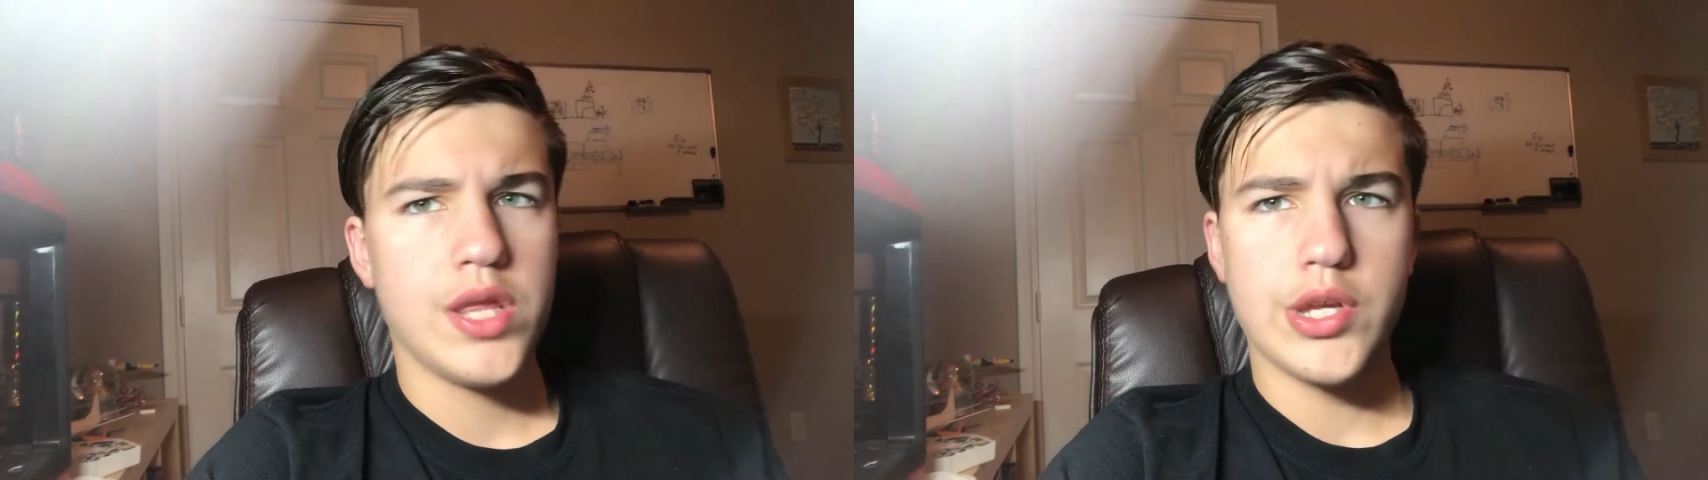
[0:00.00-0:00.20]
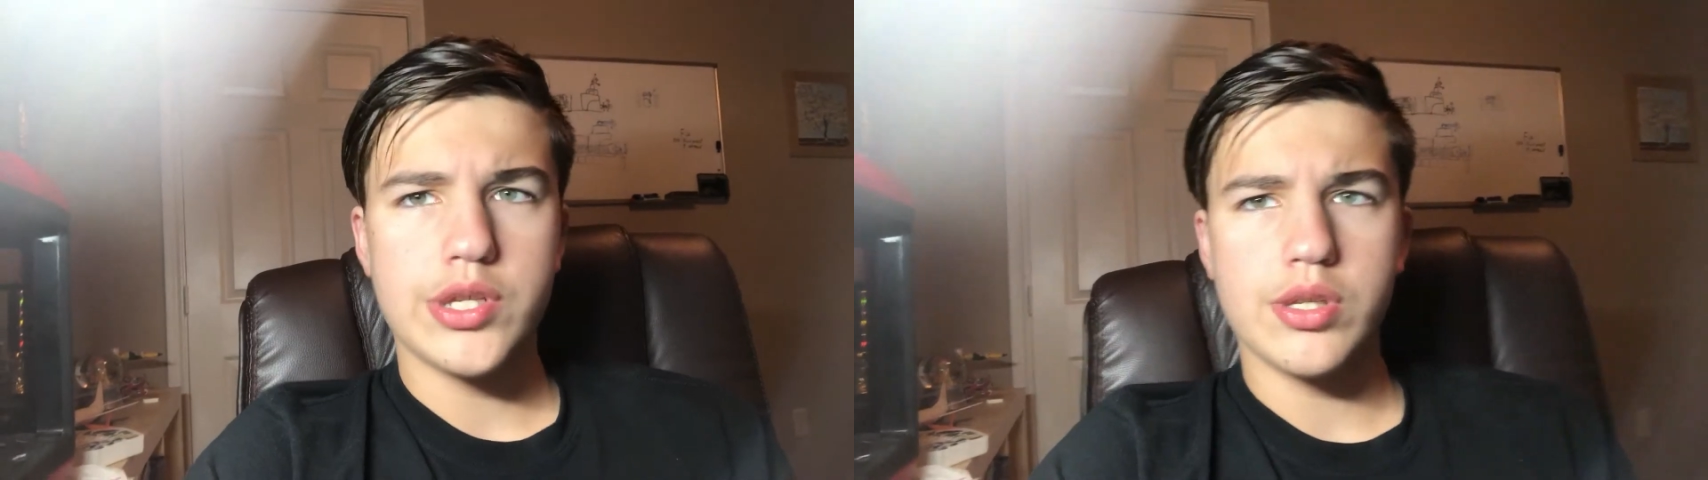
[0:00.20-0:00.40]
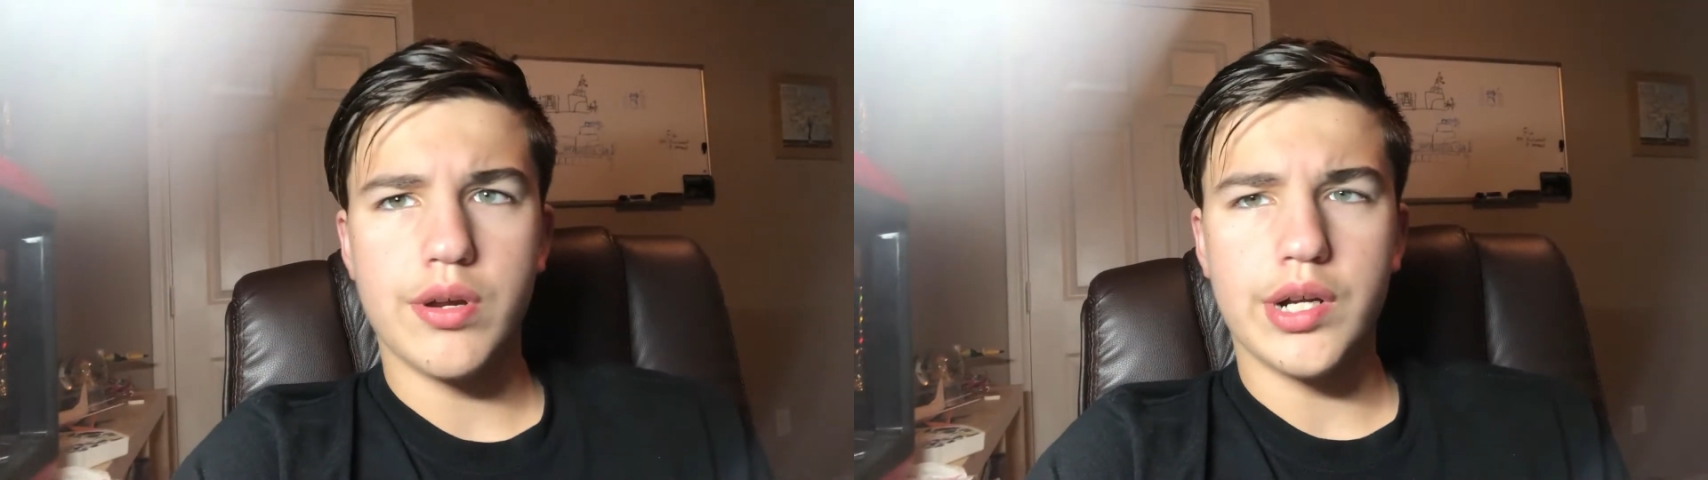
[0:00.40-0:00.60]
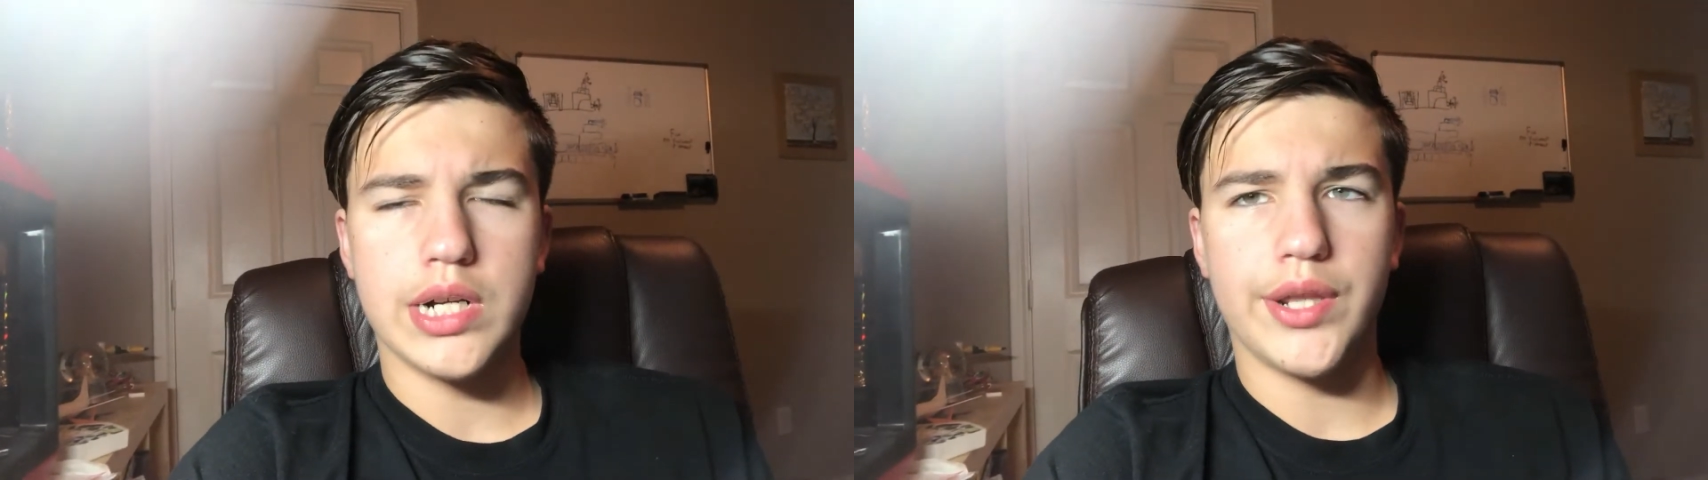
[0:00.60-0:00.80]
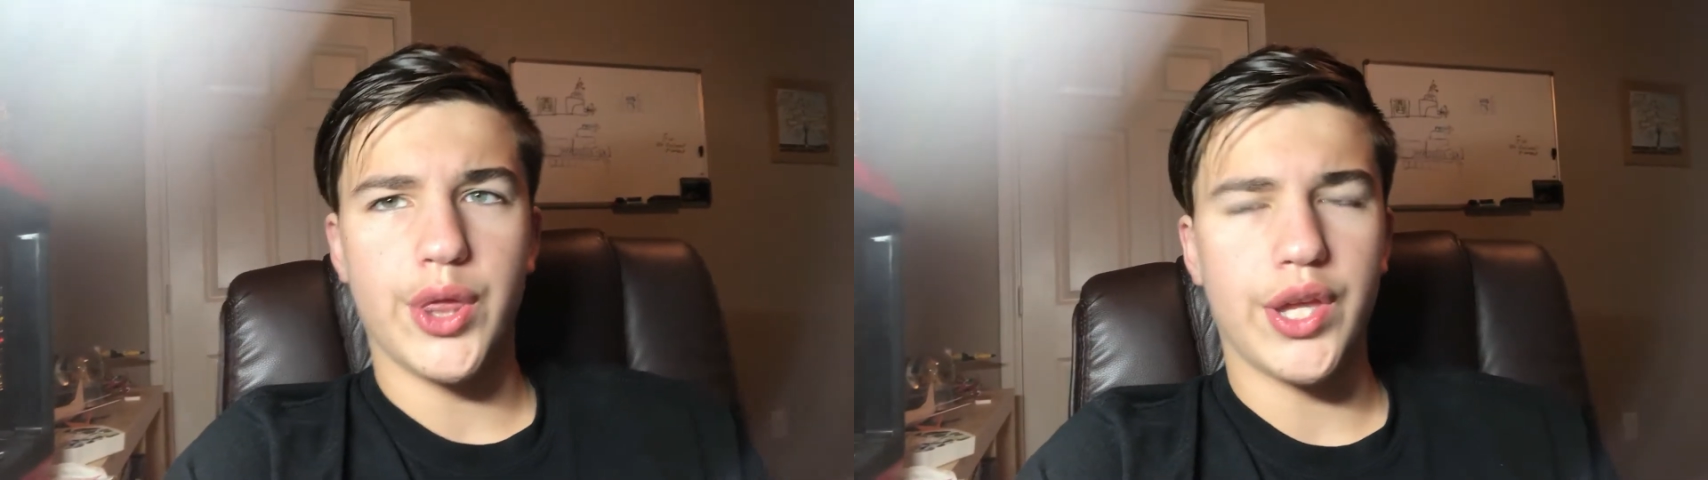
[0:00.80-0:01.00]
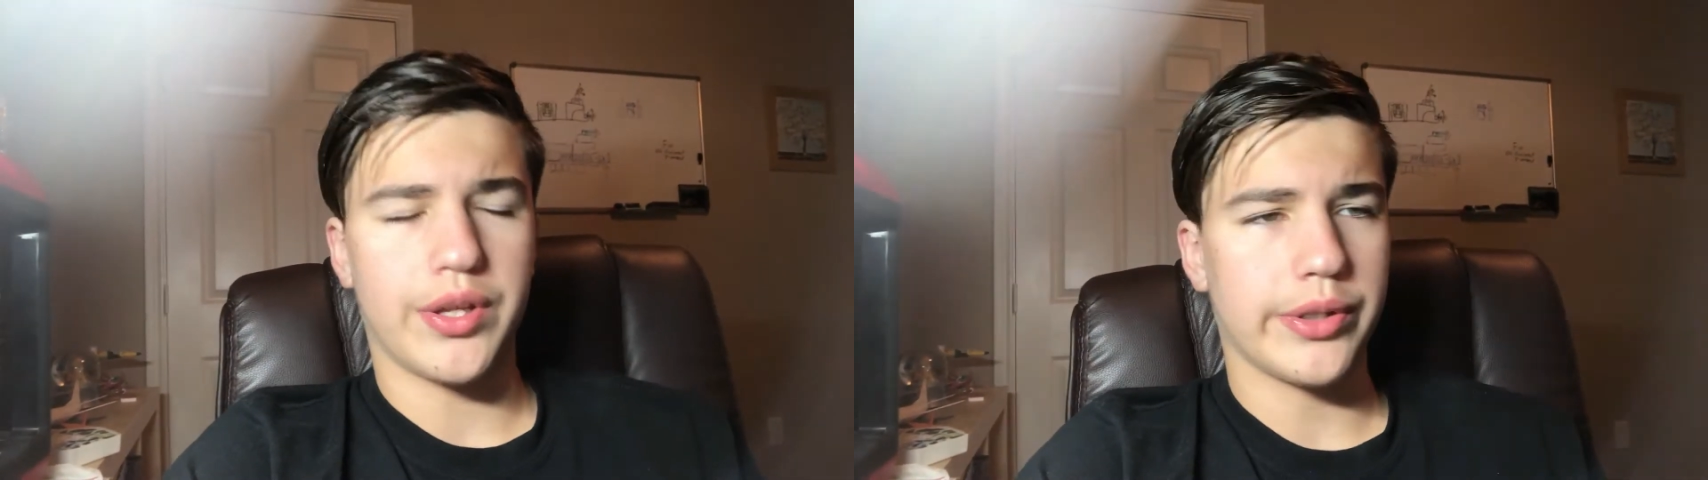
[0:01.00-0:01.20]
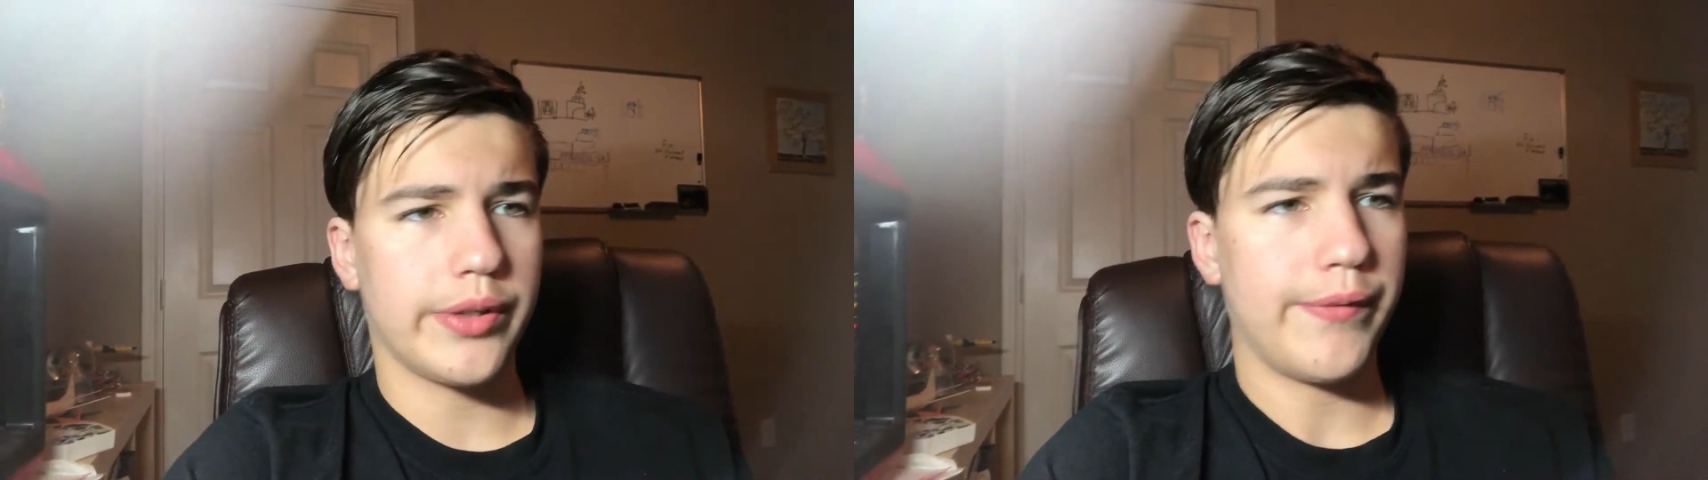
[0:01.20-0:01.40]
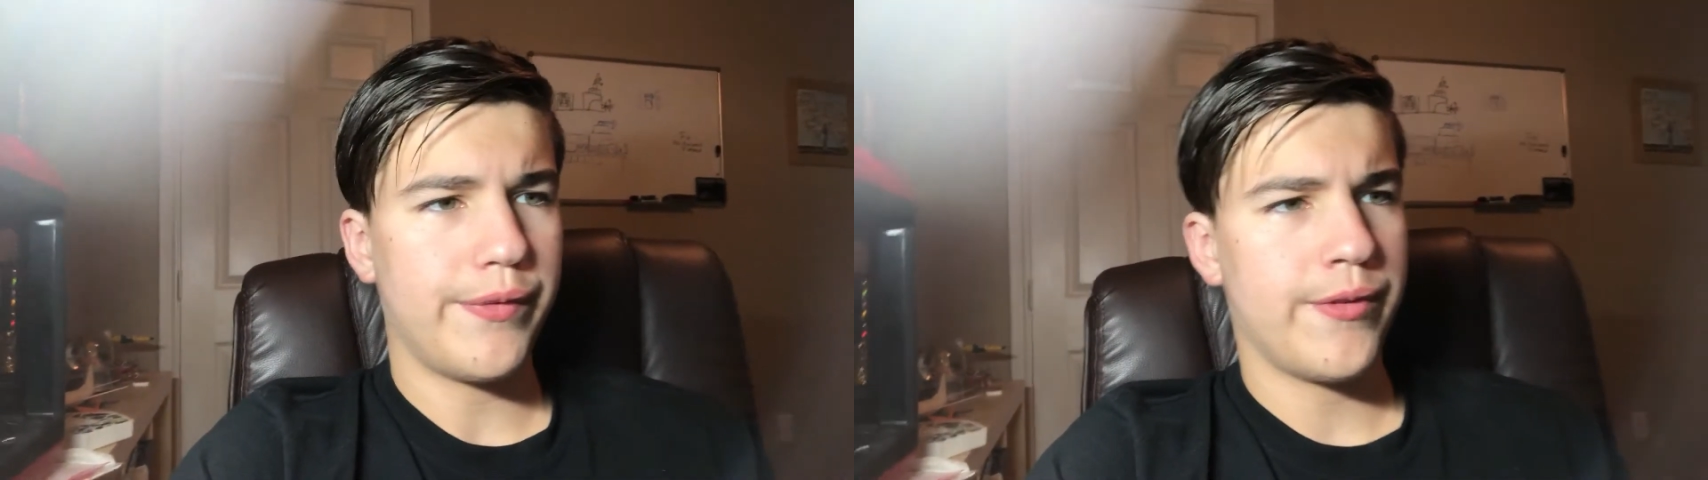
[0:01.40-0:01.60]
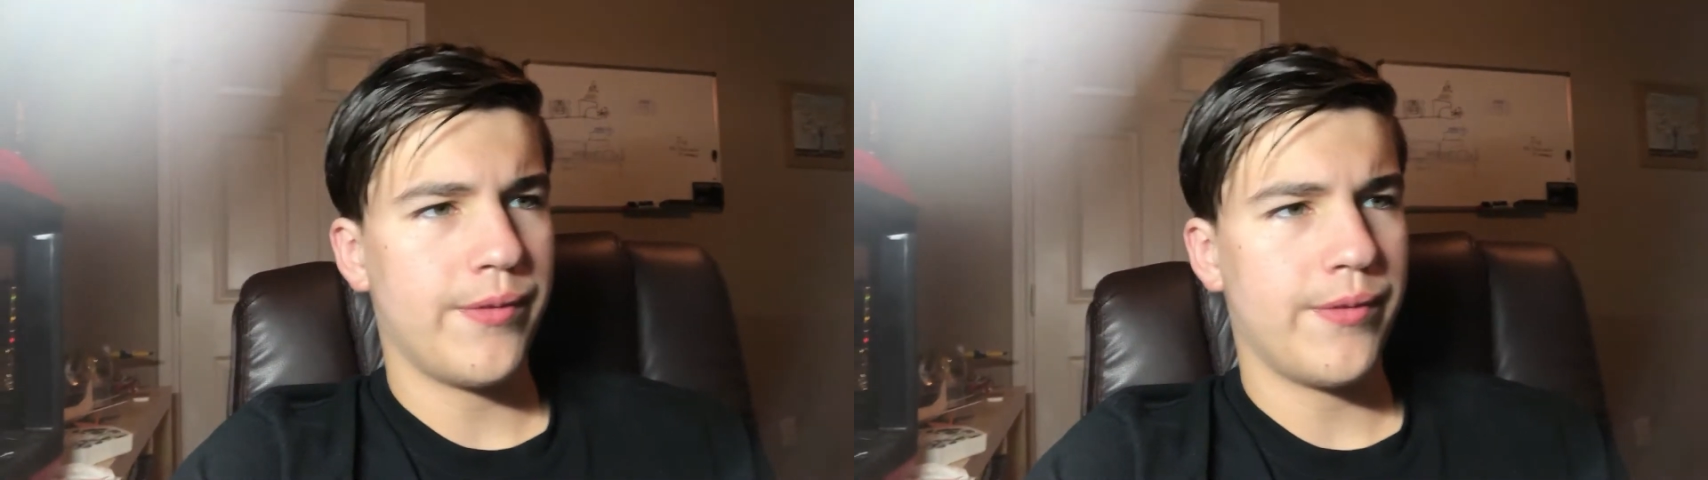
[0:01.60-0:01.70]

this is all I can think of.